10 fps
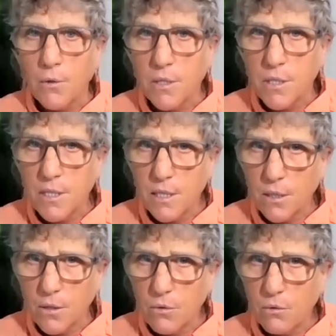you can see
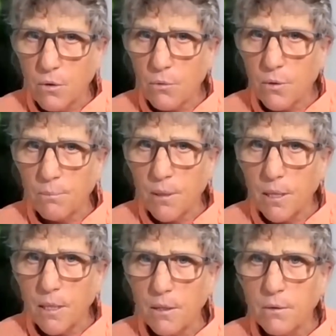the new growth up in
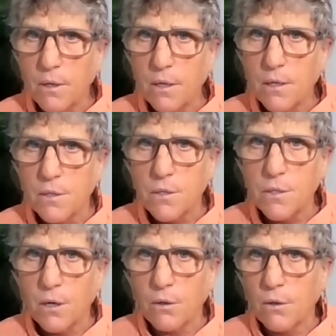here is
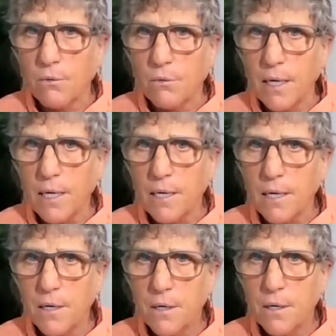darker
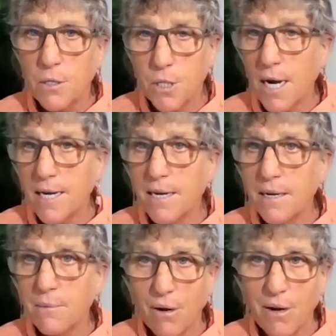green,
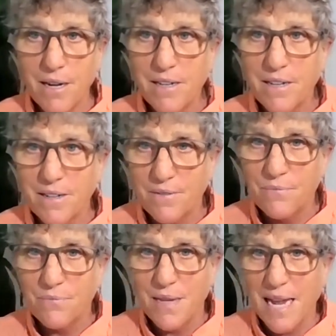shiny, bright,
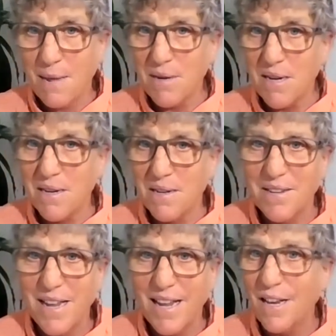happy,
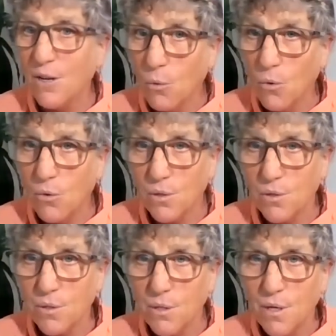and no
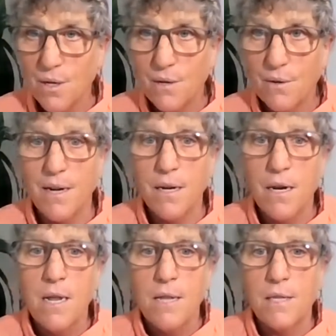holes, right?
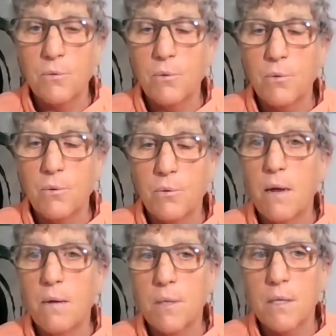That's what
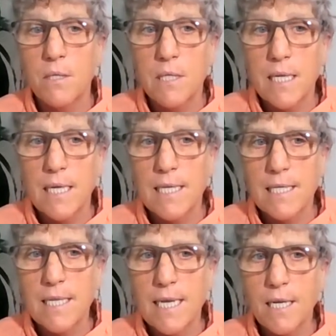we want, because the
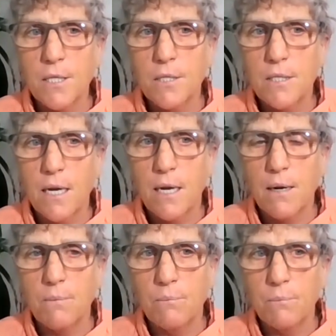insects
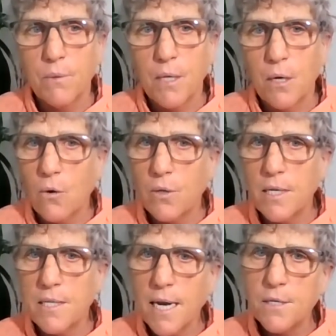can
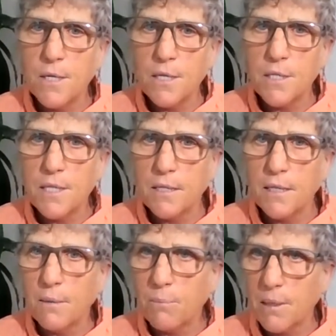only digest
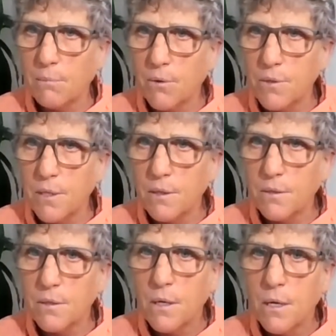incomplete
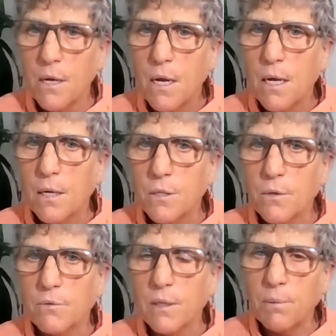proteins. And
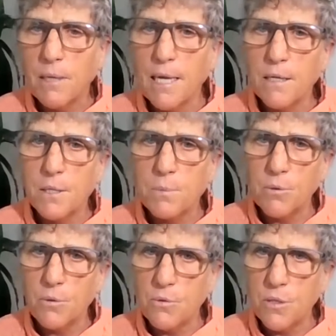so if the plant is
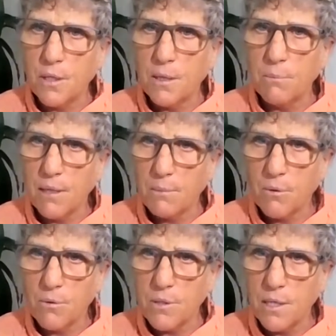producing complete
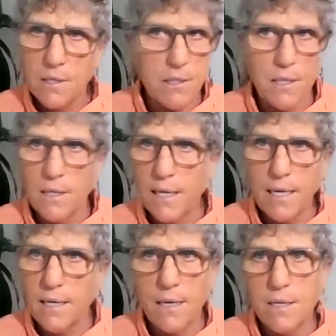proteins, it
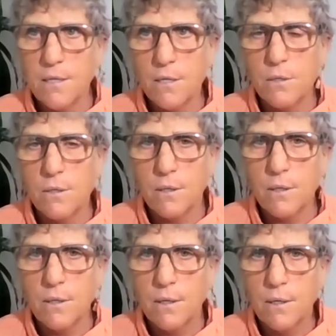can't digest it.
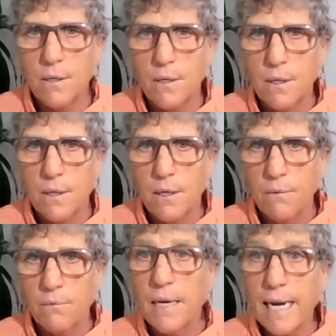
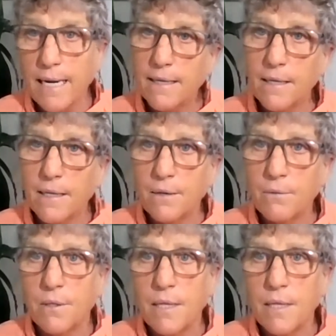If it ate it, it
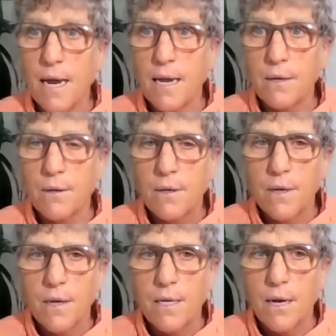would die.
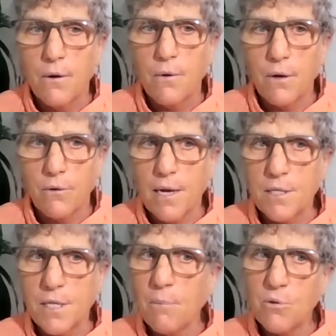Now, a
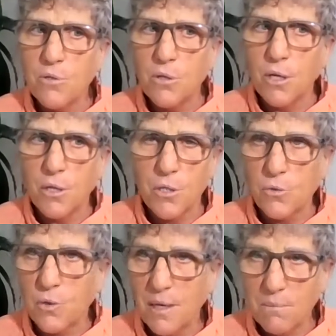grasshopper is an
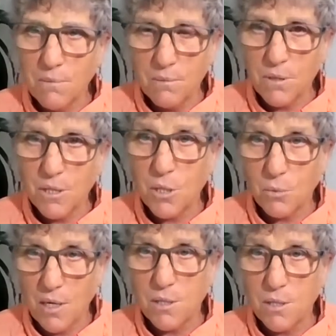extreme
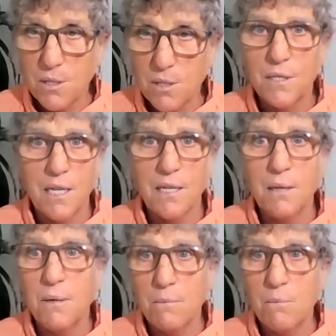situation because
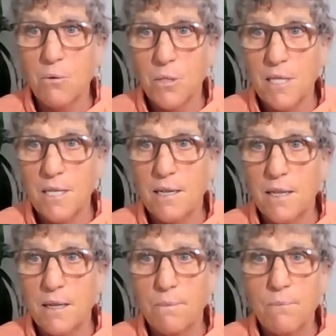they can eat most
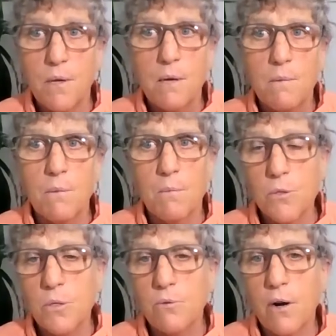anything. But
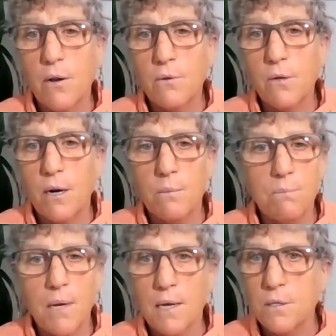most of our other
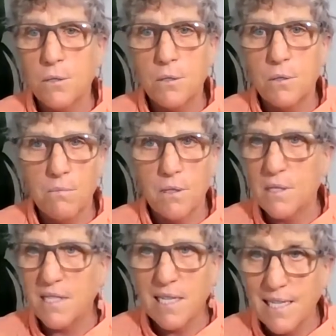garden pests,
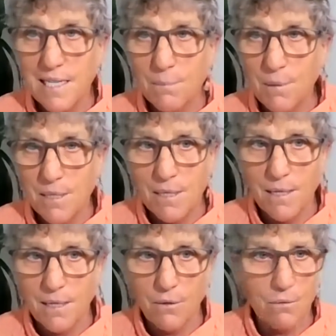this is an easy peasy
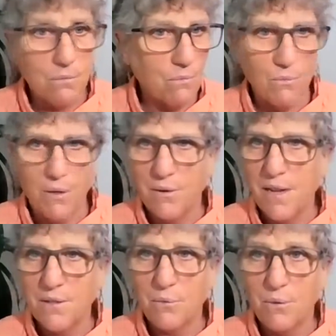deal. We don't
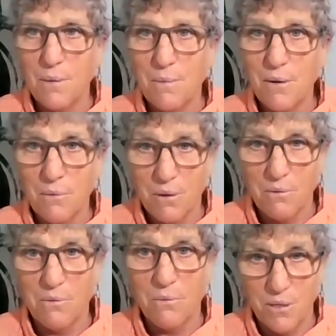have to worry about it.
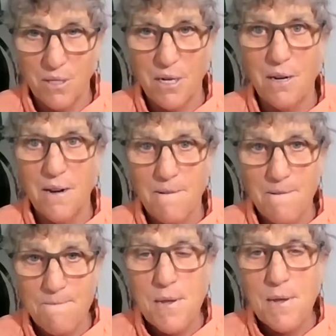We're done
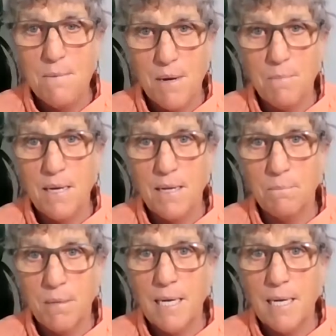by
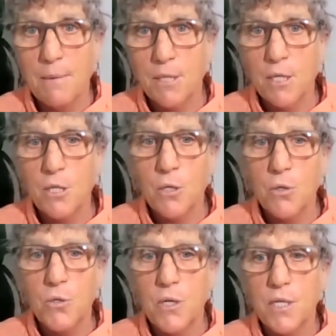being able to get the
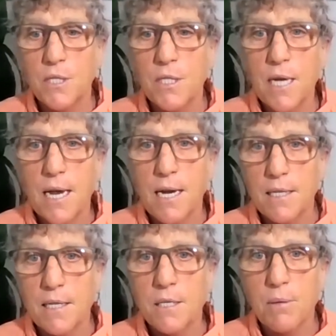nutrients this high
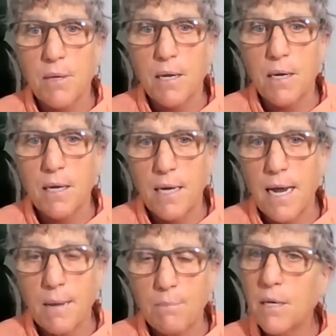in this plant. And that
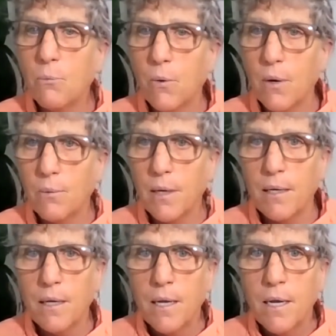happened in 1 week.